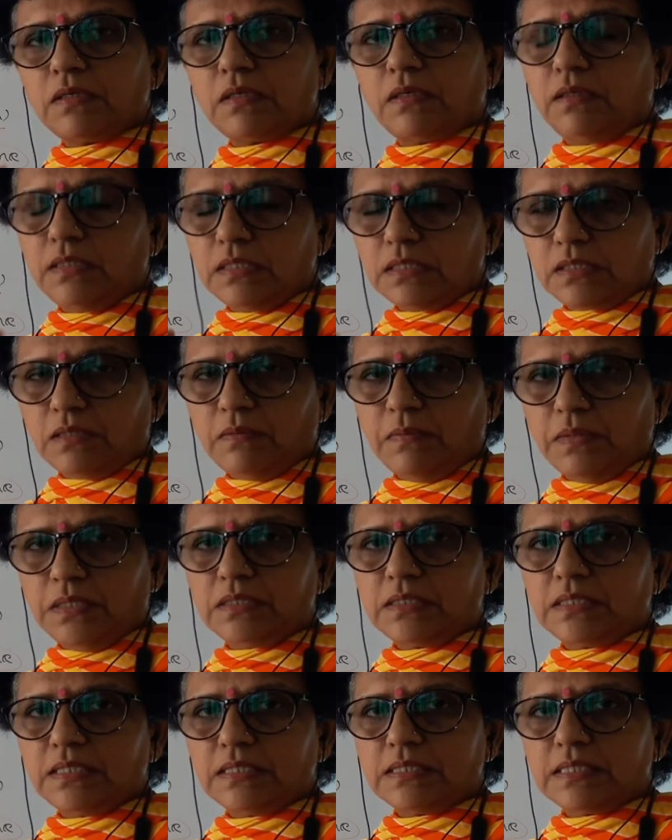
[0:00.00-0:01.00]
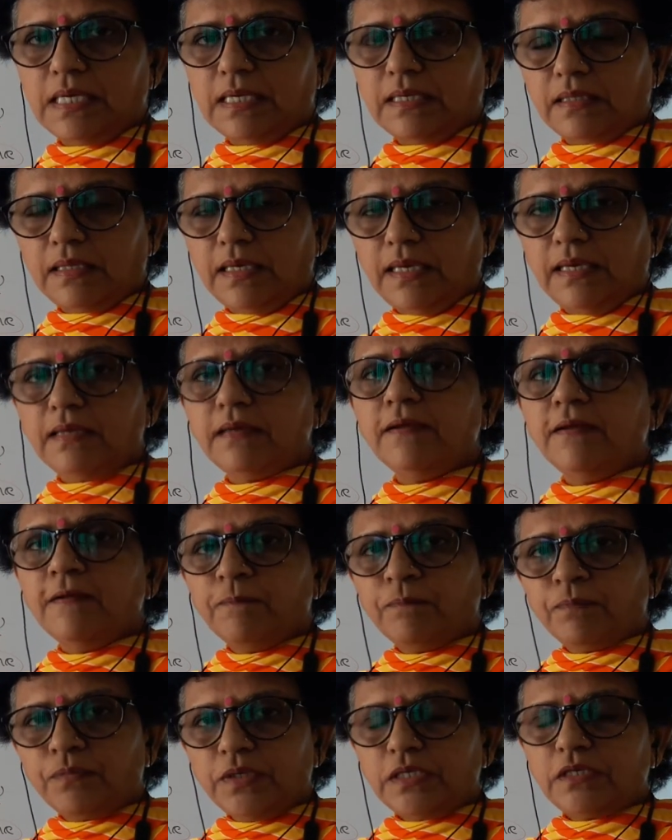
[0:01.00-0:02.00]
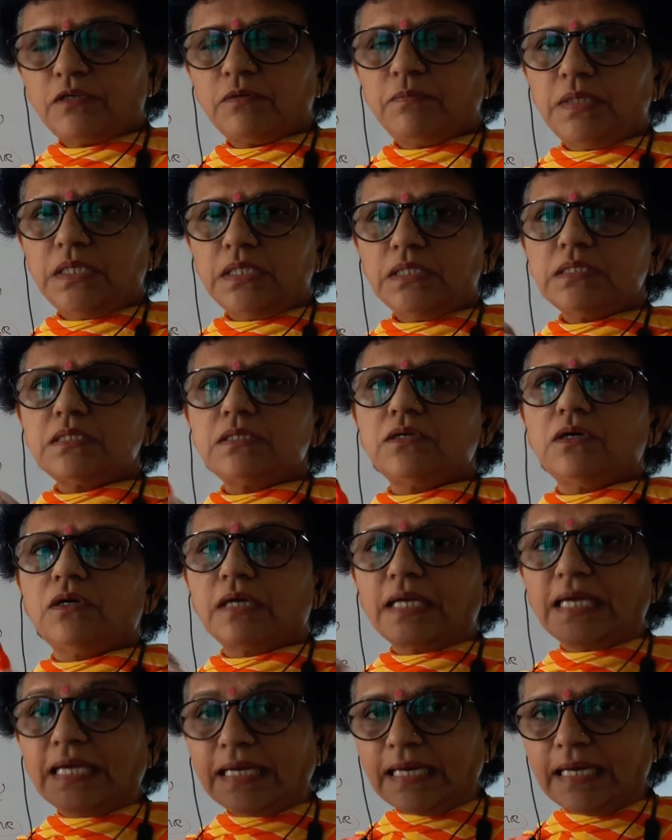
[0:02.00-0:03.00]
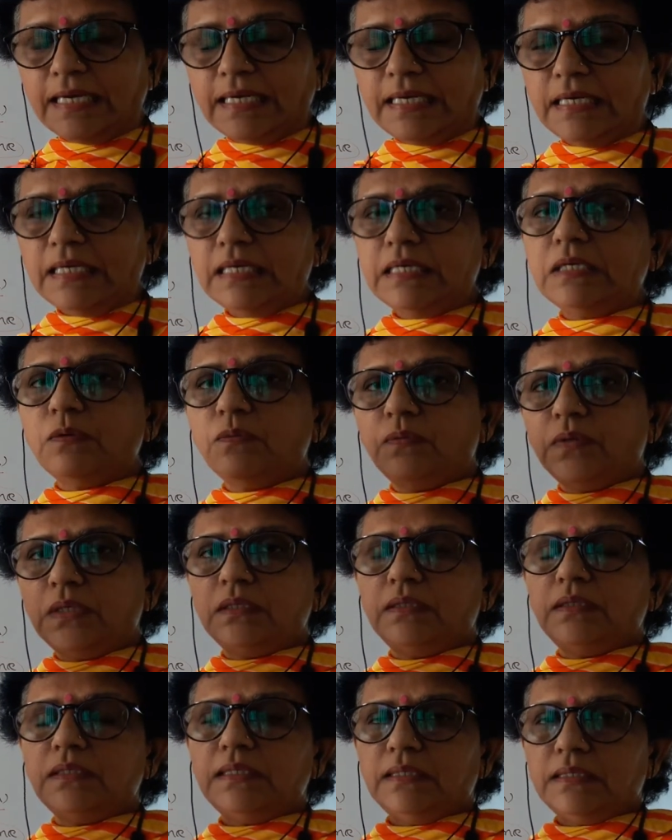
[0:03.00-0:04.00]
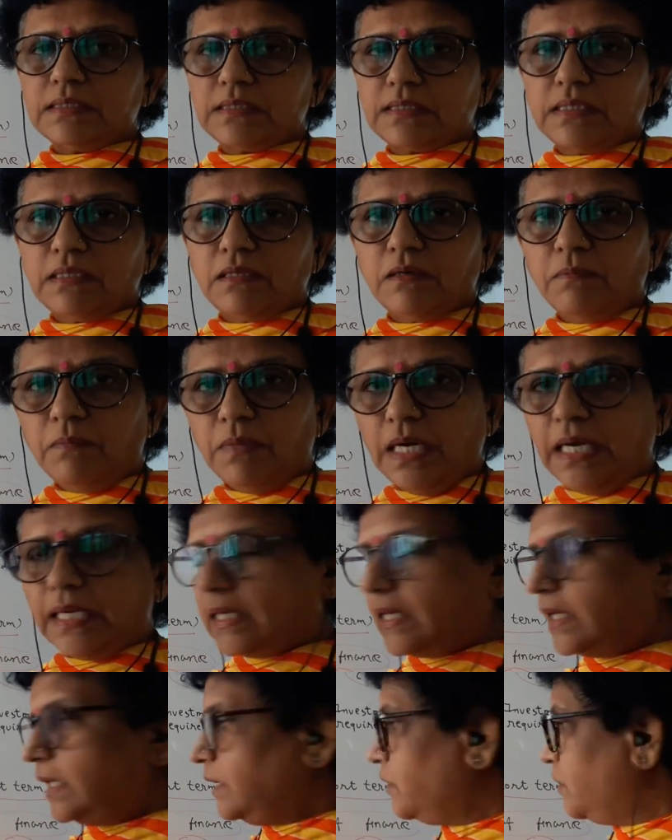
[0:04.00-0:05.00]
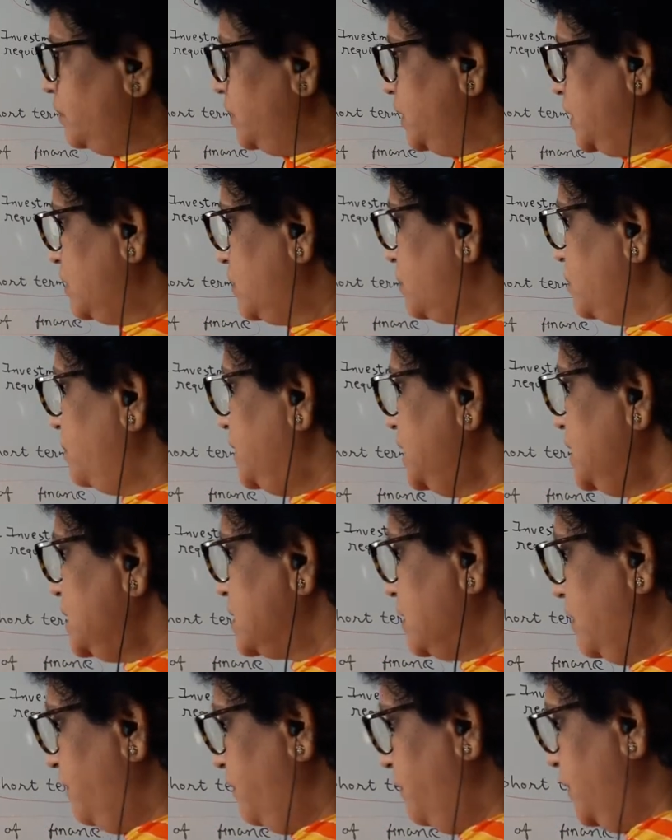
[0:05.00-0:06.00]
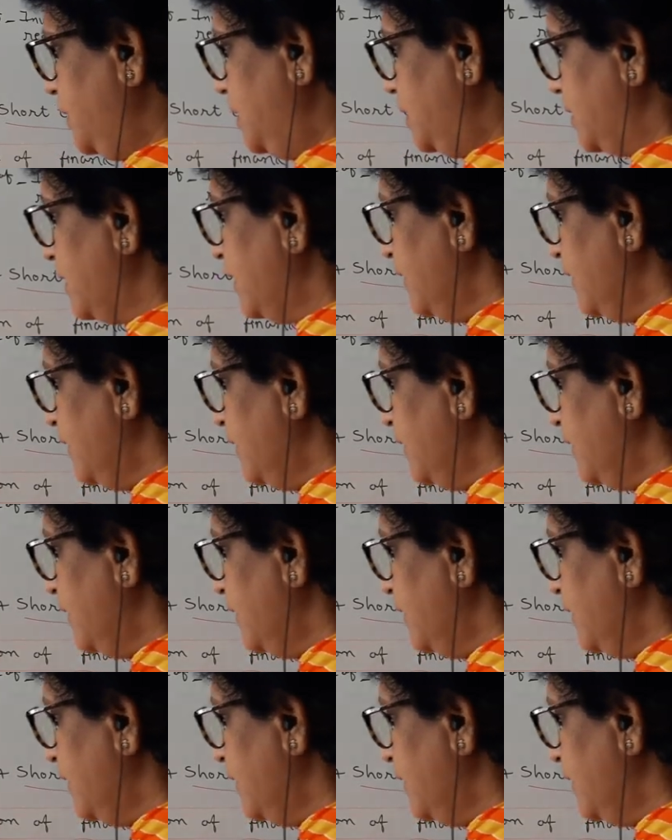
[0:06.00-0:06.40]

disturbances are there, it means your credit worthiness in the market going to be suffered.